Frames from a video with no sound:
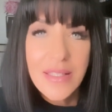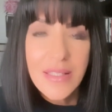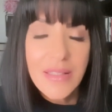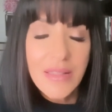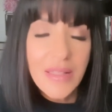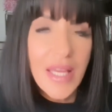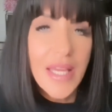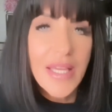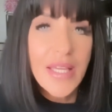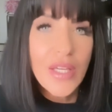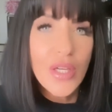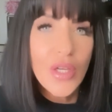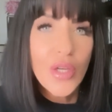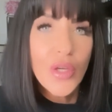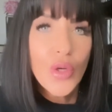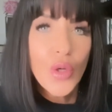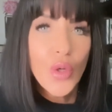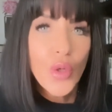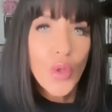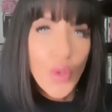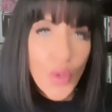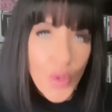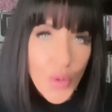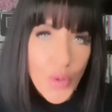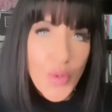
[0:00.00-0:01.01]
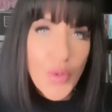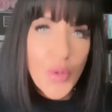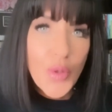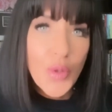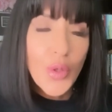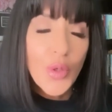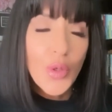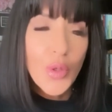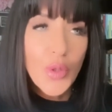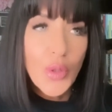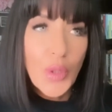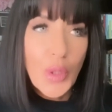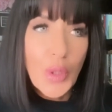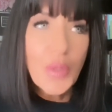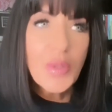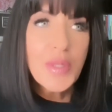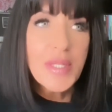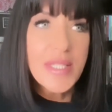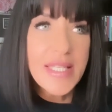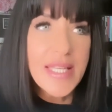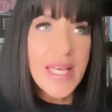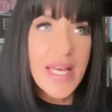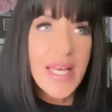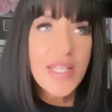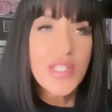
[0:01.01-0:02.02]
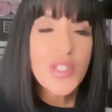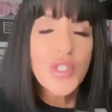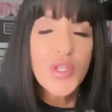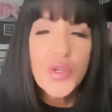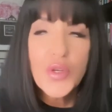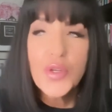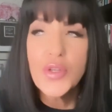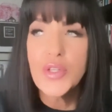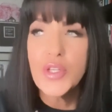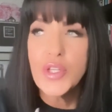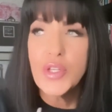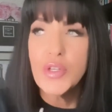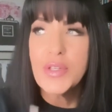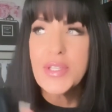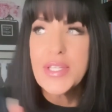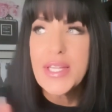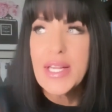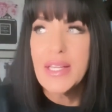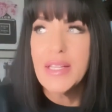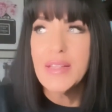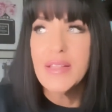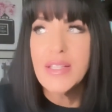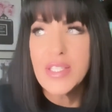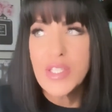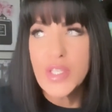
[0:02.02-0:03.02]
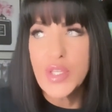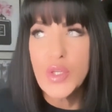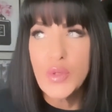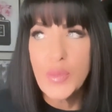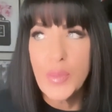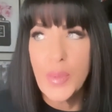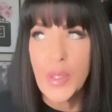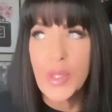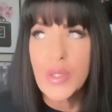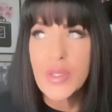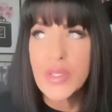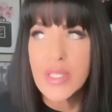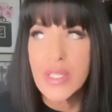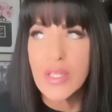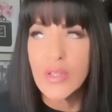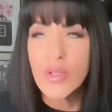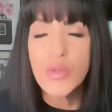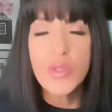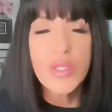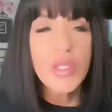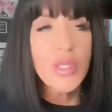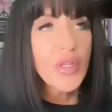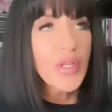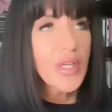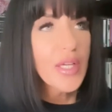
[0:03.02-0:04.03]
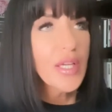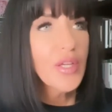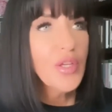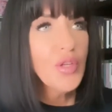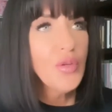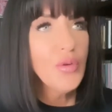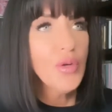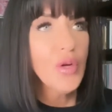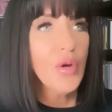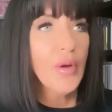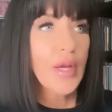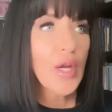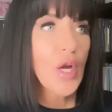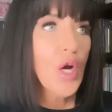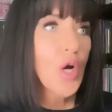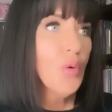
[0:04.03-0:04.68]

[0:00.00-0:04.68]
Like, who who says you're you're telling this new person who's looking at you going,